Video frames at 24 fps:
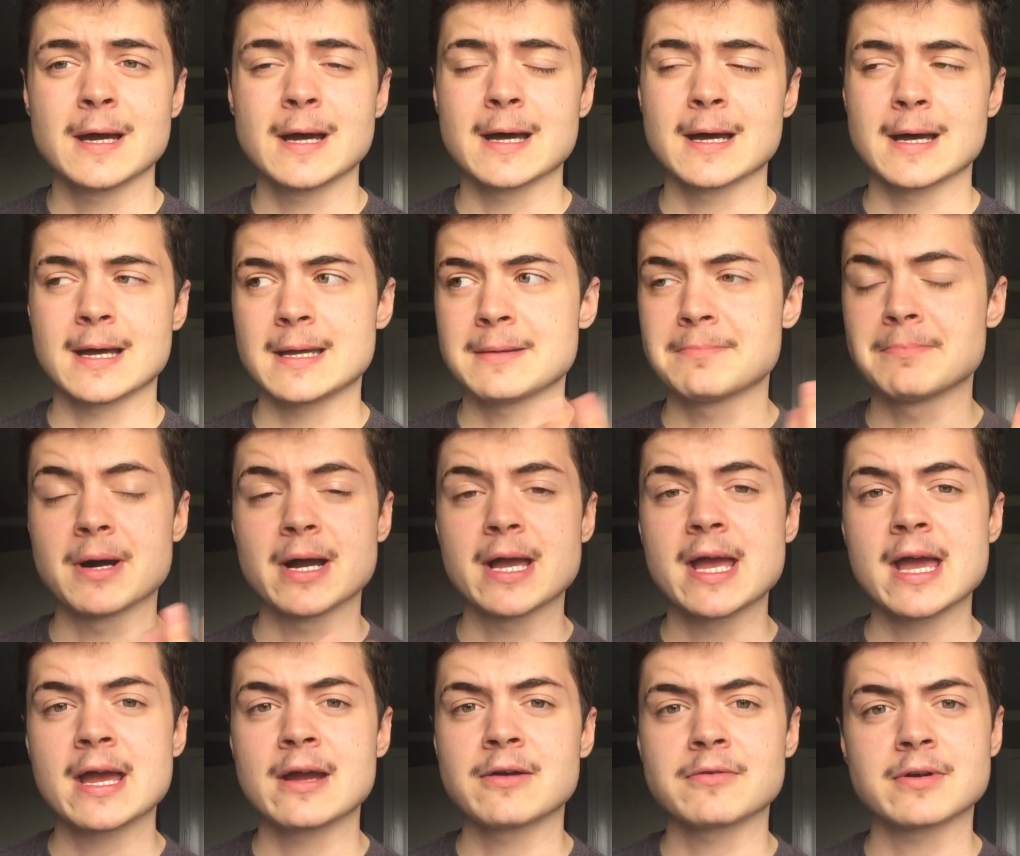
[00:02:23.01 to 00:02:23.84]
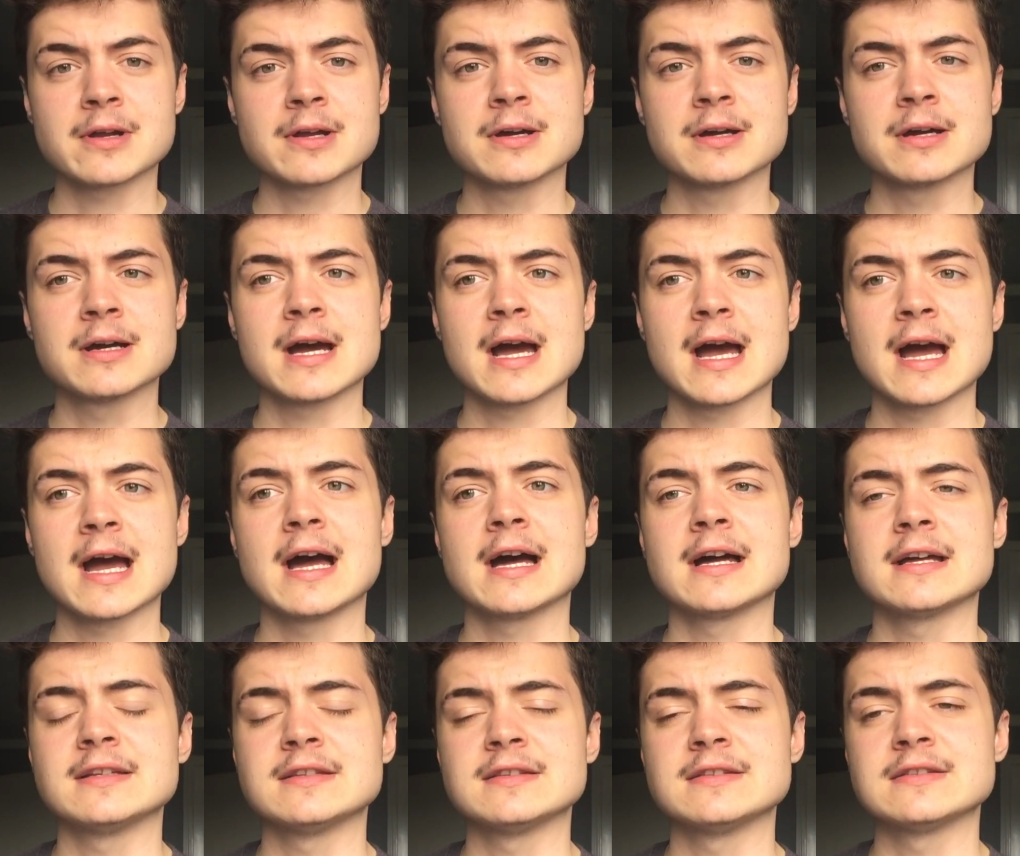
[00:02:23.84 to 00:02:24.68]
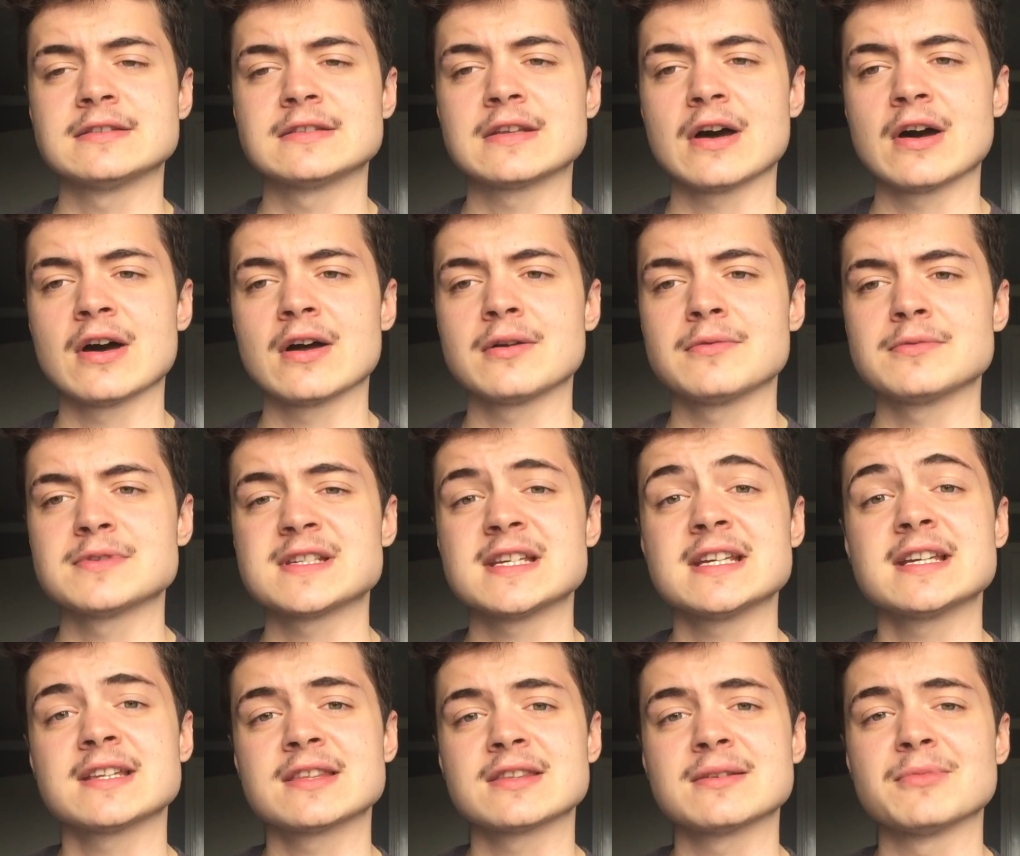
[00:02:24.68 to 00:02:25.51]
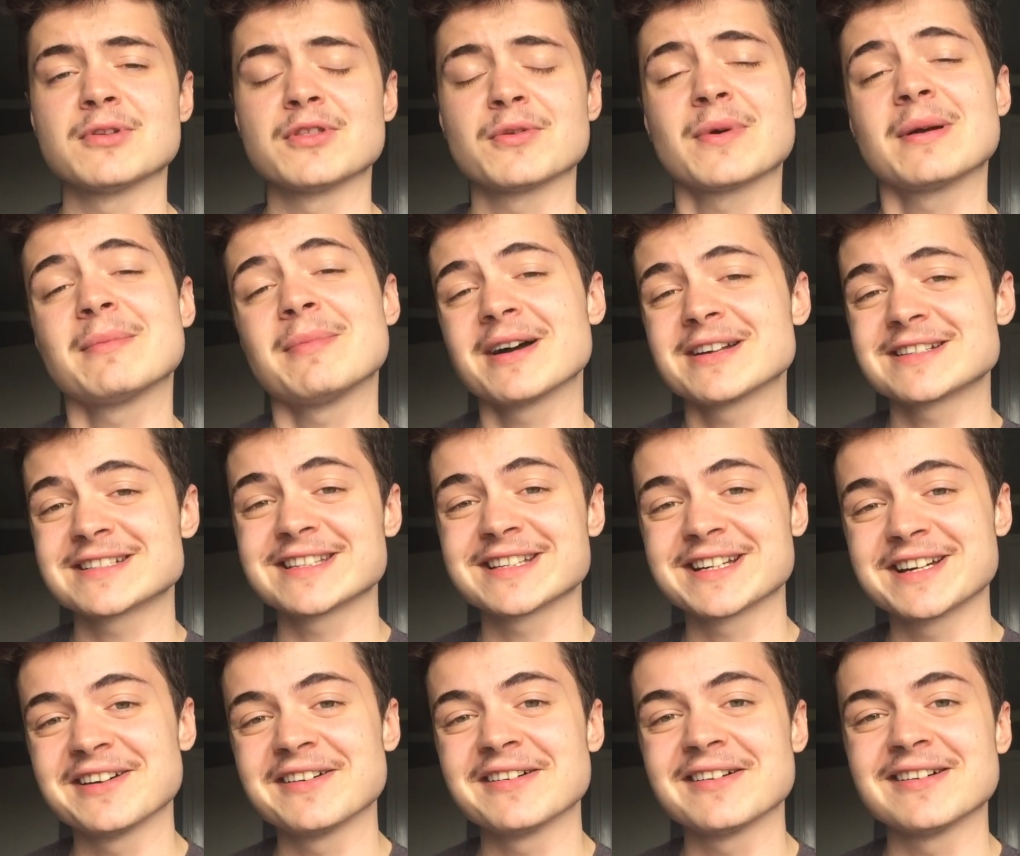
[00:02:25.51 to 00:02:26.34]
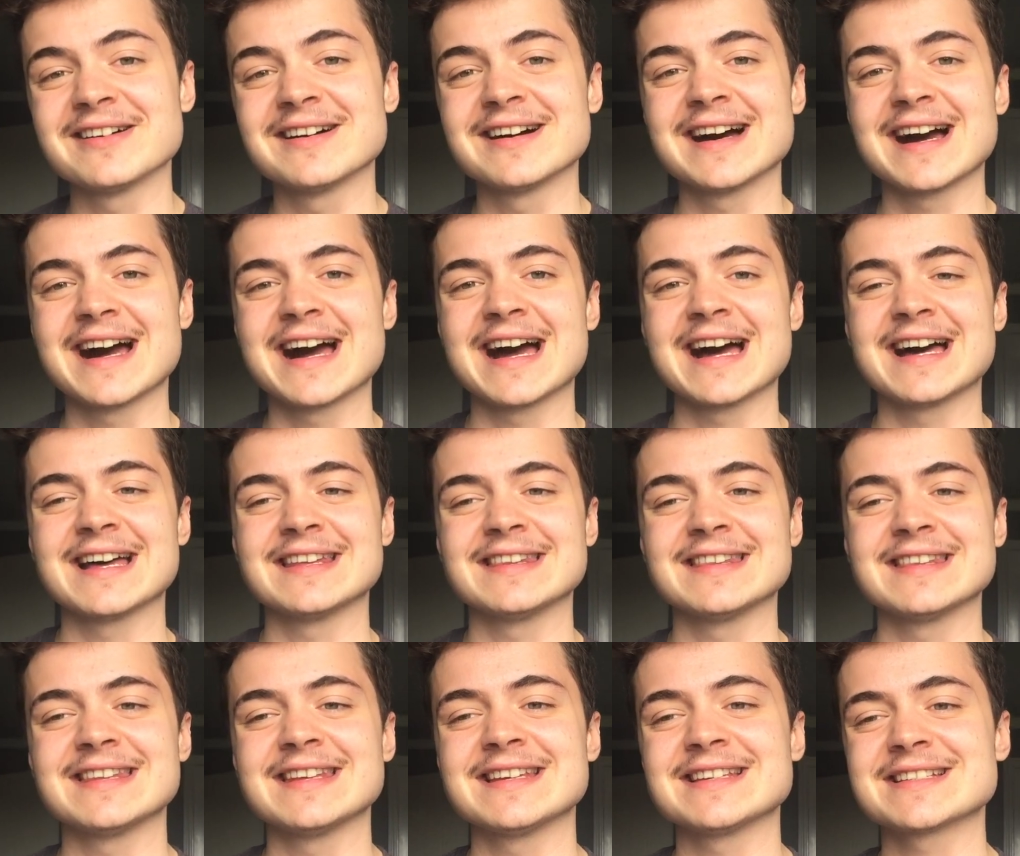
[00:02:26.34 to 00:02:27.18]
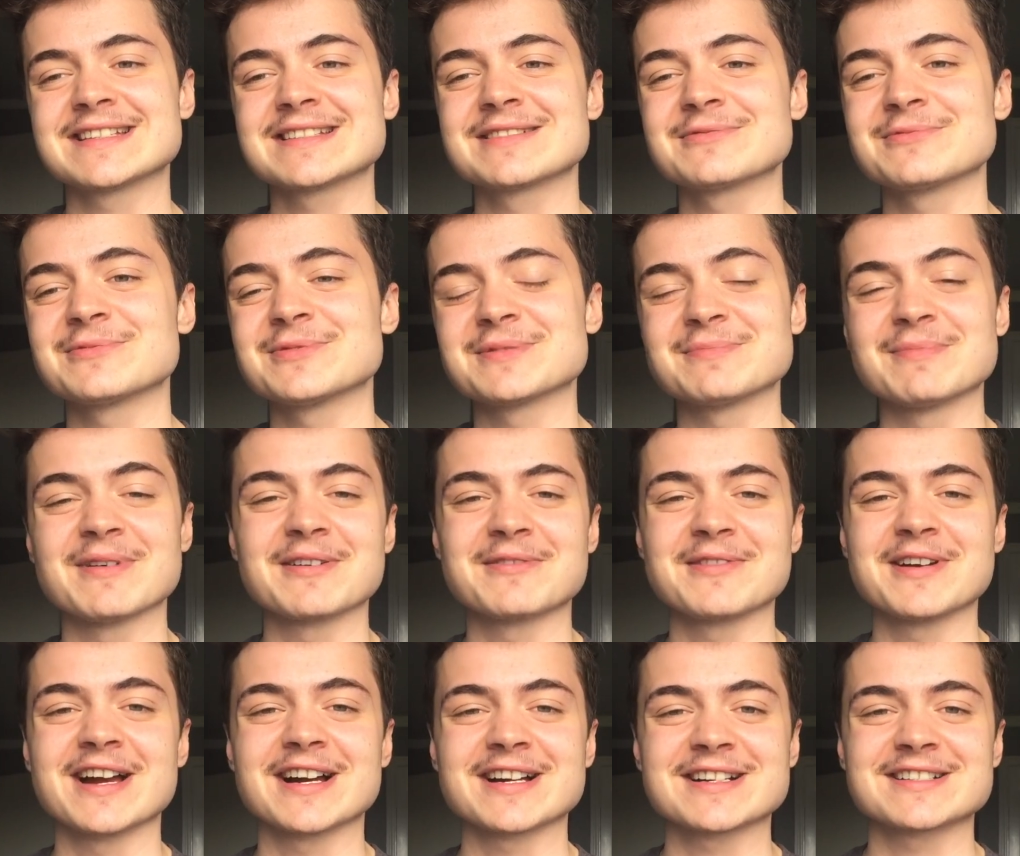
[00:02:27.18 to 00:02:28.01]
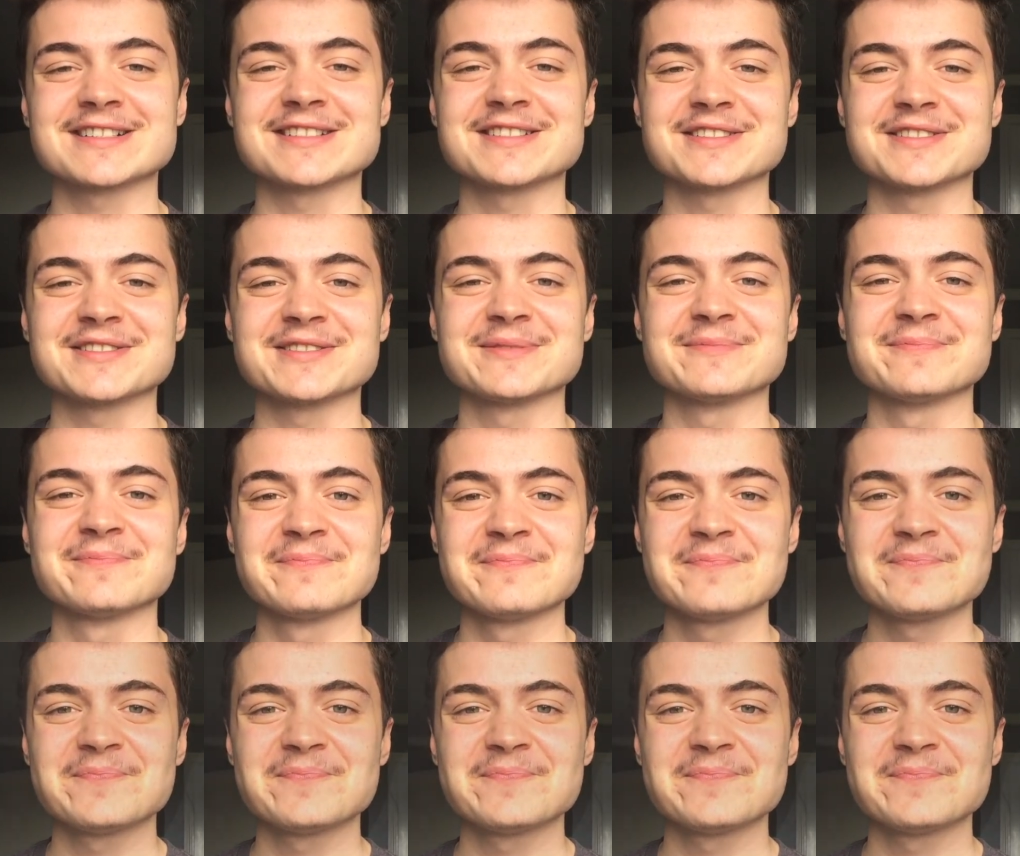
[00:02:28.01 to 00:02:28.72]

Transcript: in my area, and I was eating them on the way back to the car, and this was my reaction to them.